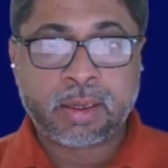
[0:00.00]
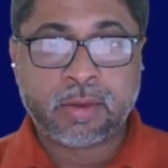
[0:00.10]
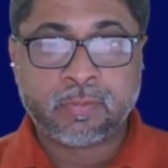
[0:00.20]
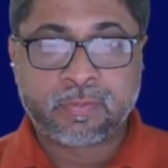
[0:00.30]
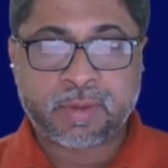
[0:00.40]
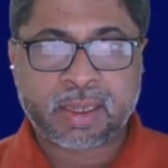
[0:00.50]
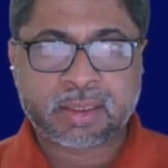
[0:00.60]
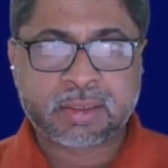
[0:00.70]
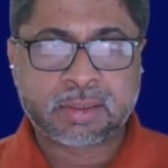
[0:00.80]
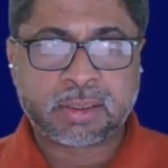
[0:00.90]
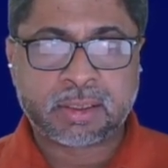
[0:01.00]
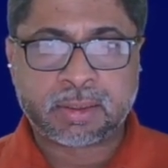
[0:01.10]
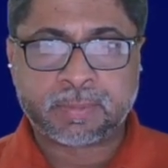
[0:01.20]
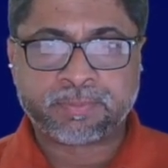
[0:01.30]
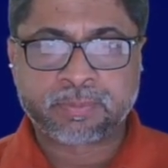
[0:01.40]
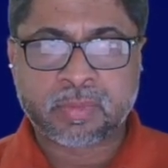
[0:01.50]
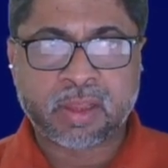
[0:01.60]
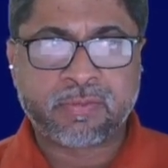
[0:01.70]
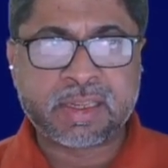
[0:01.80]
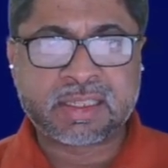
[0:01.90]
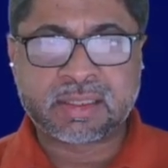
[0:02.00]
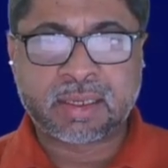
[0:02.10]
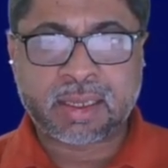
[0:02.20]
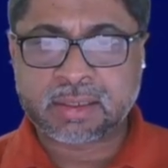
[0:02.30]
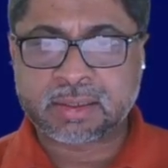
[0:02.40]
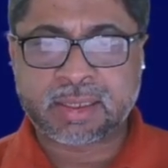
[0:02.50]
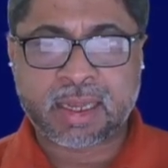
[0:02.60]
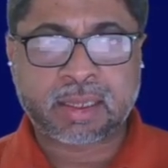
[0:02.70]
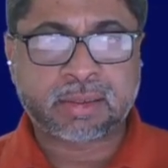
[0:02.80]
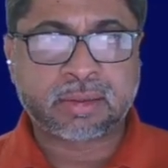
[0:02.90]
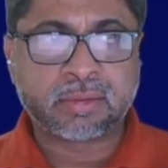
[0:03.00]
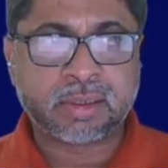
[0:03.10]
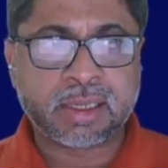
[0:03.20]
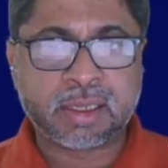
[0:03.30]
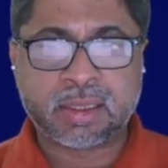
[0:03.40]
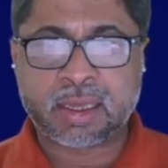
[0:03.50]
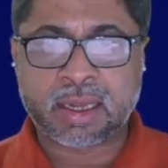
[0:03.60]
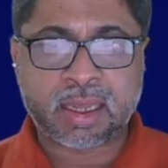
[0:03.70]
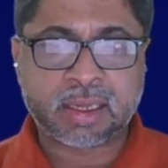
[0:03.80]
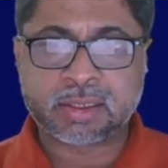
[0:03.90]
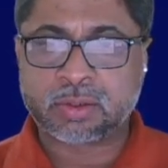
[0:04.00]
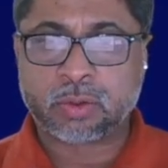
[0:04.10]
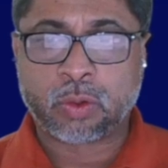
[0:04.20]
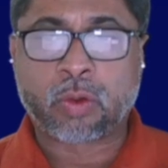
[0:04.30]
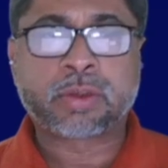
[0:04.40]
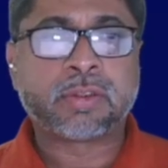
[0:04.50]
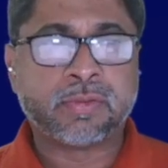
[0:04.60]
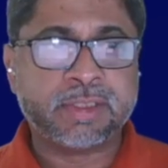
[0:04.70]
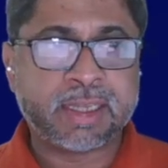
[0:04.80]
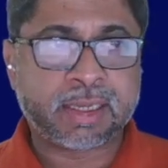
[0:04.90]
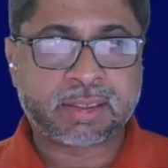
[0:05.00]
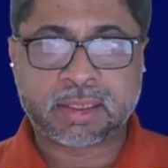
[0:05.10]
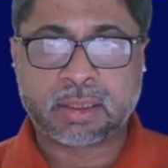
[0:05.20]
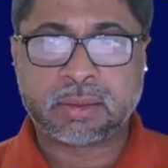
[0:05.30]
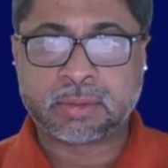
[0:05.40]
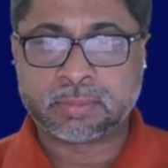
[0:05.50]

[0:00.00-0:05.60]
In fact, if we select a category that has a lot of data,